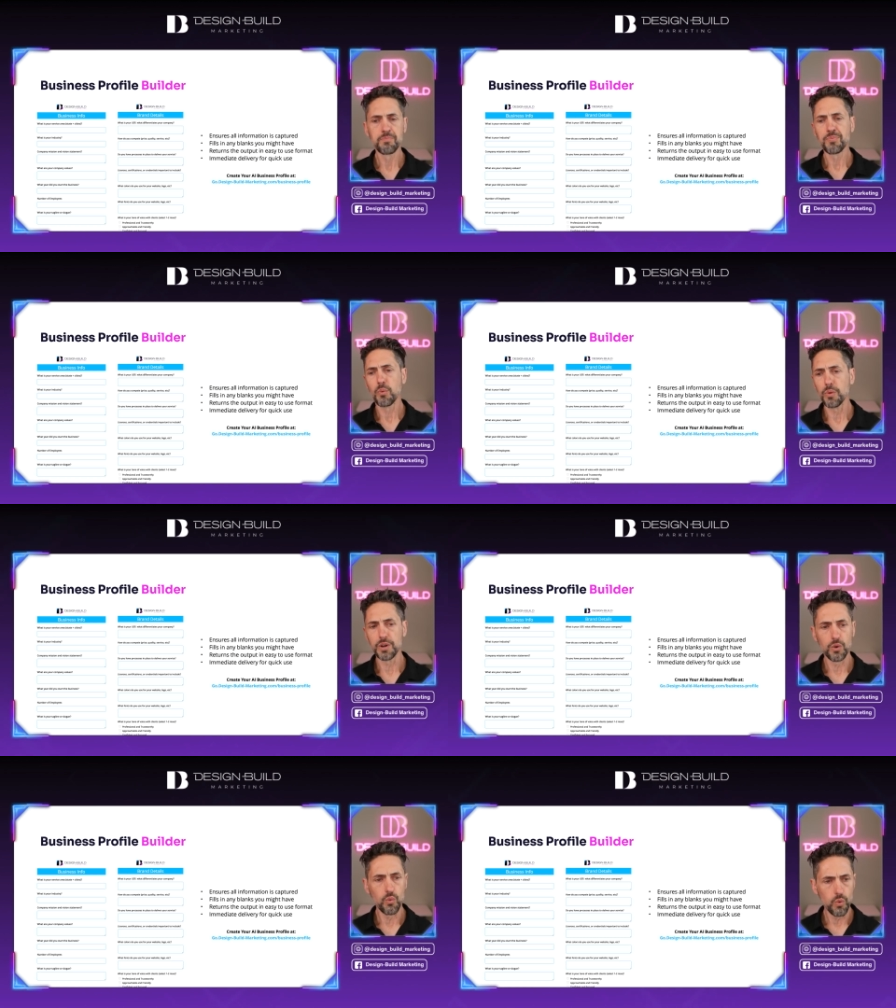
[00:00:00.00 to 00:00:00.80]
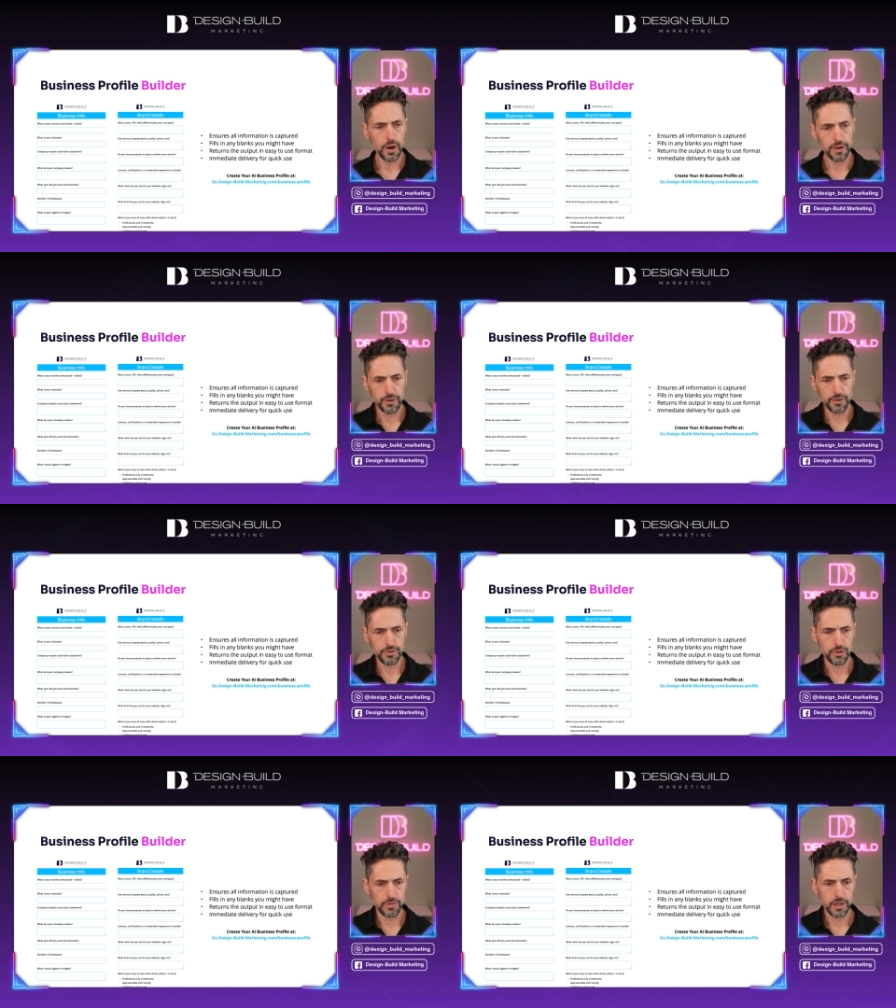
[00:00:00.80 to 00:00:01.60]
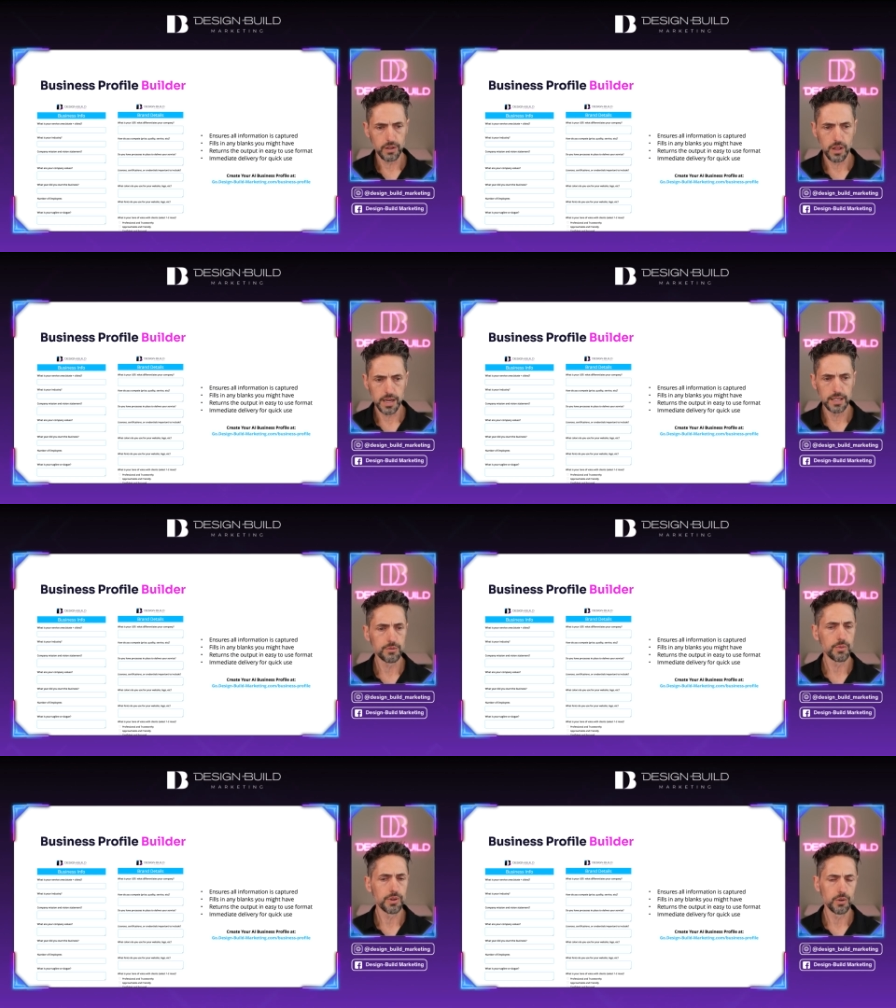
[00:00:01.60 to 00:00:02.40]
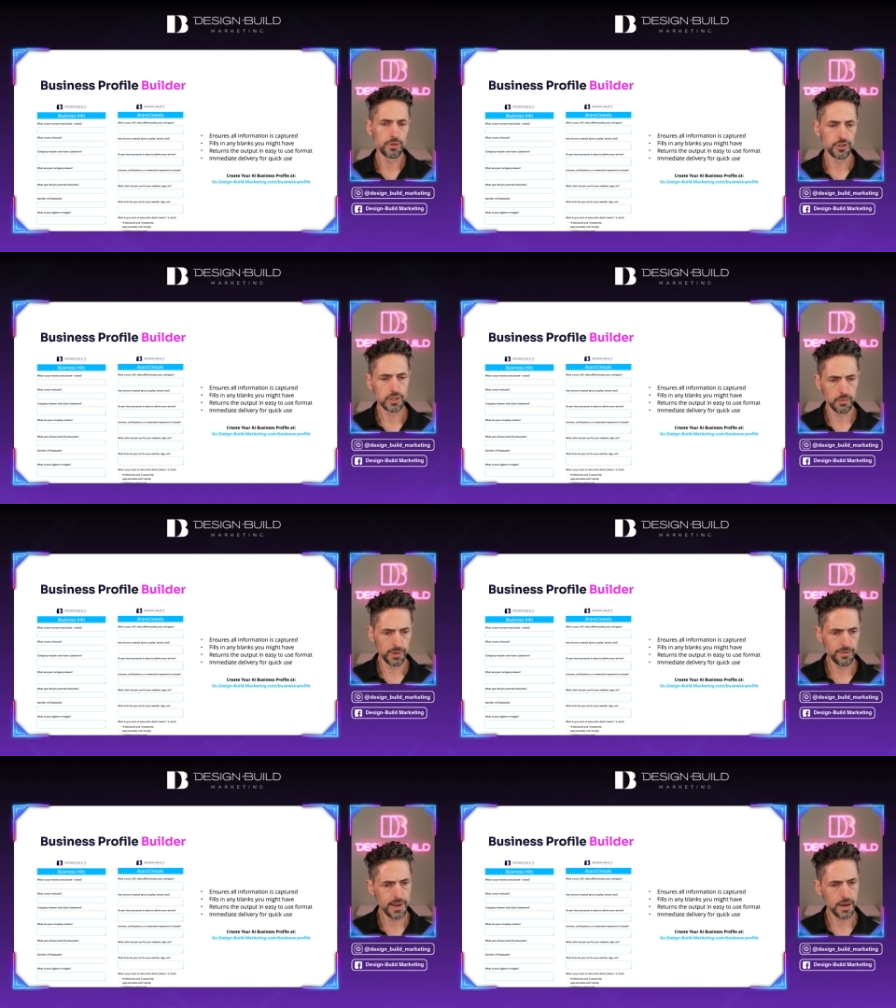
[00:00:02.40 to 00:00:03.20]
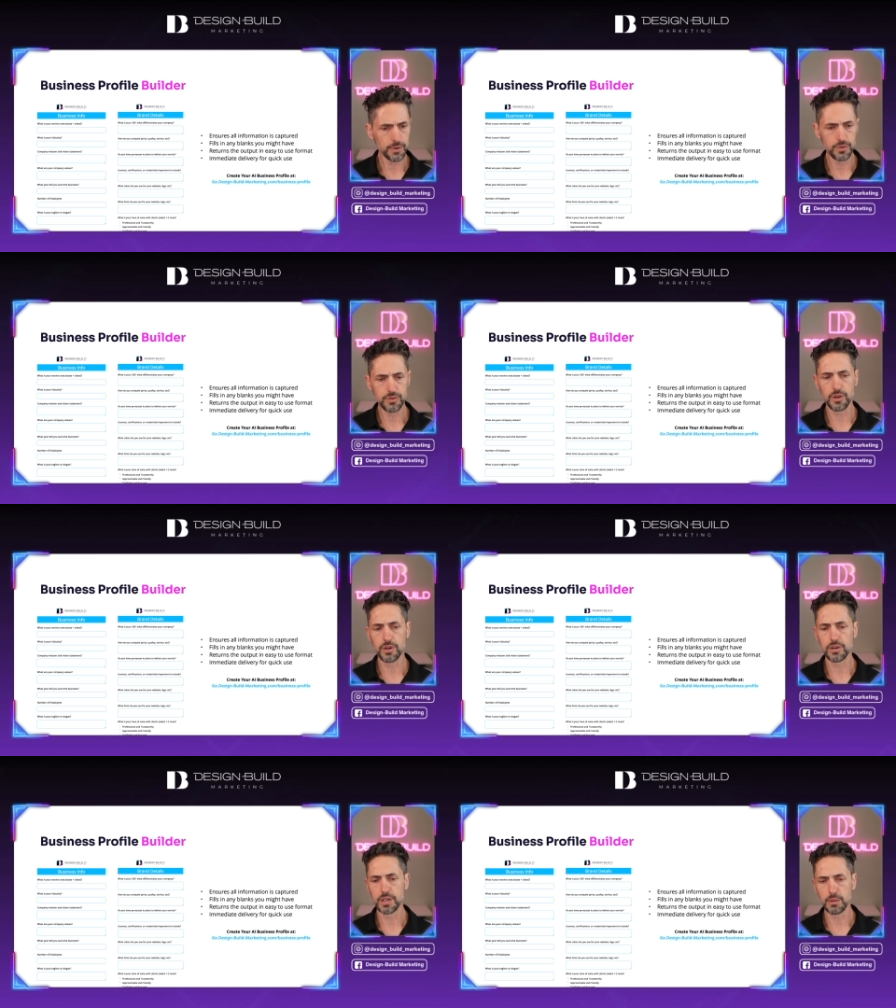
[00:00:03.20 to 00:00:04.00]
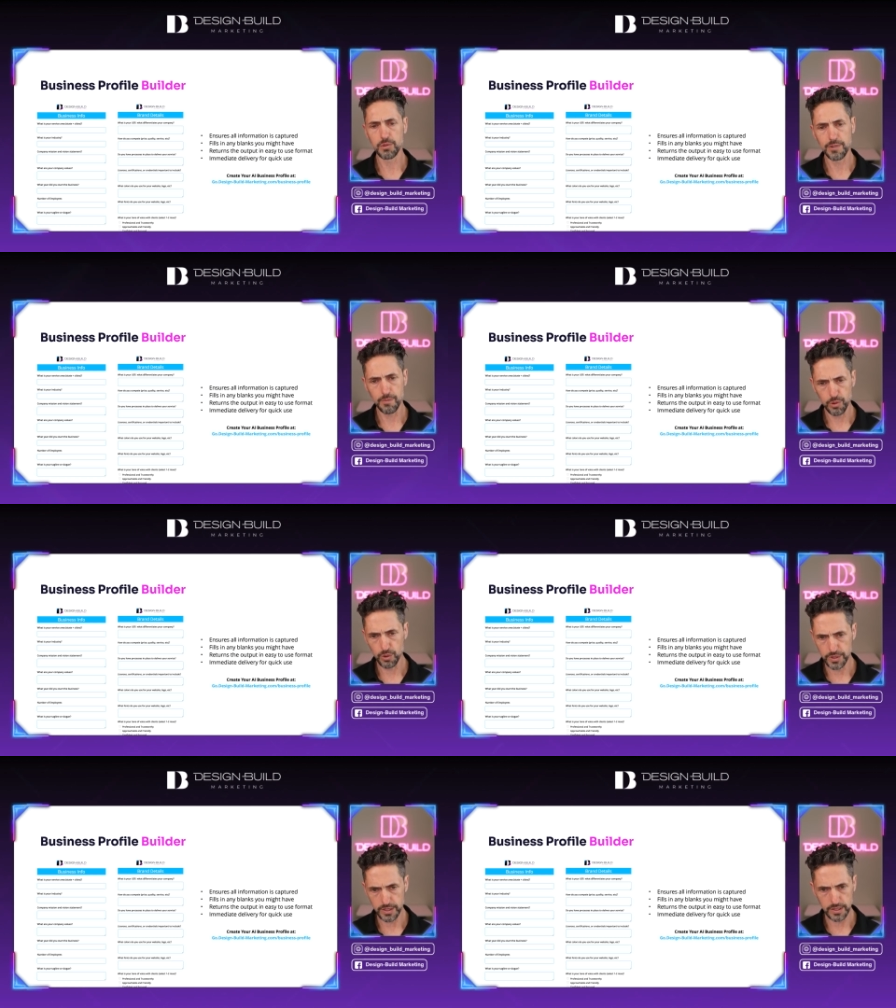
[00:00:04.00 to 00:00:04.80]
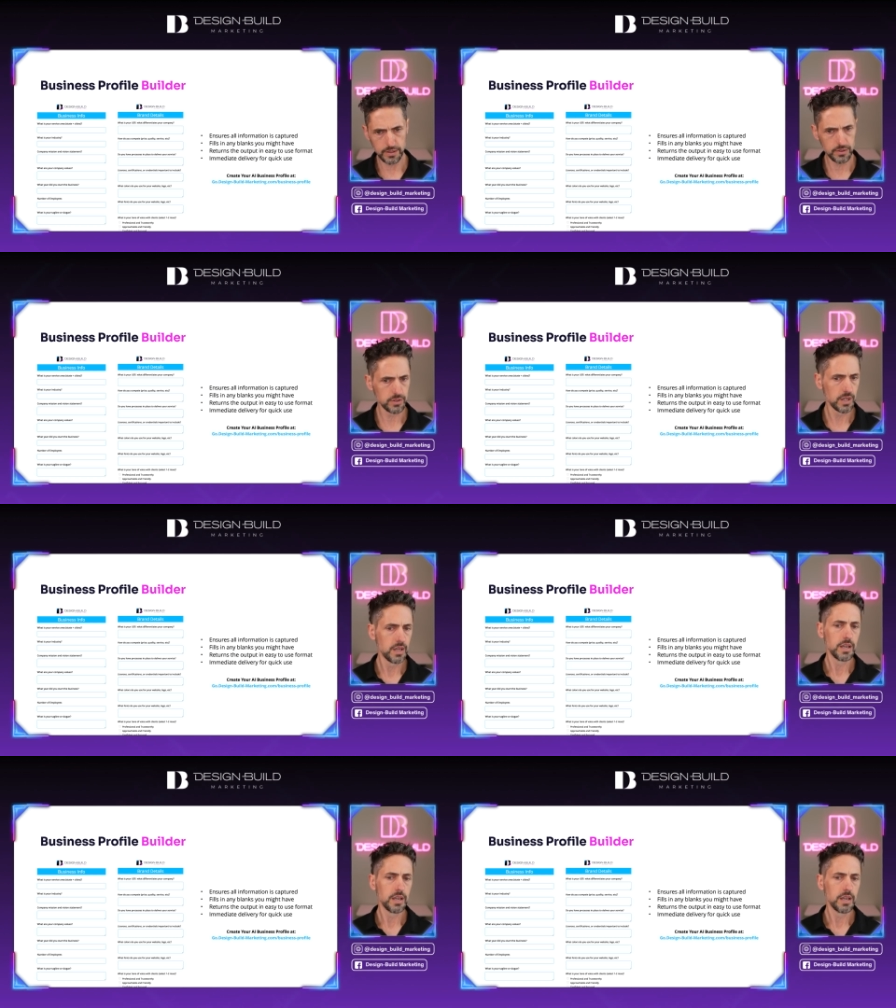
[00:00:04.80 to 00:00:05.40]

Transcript: We want to know where you're serving clients. We want to know what your company values are, number of employees,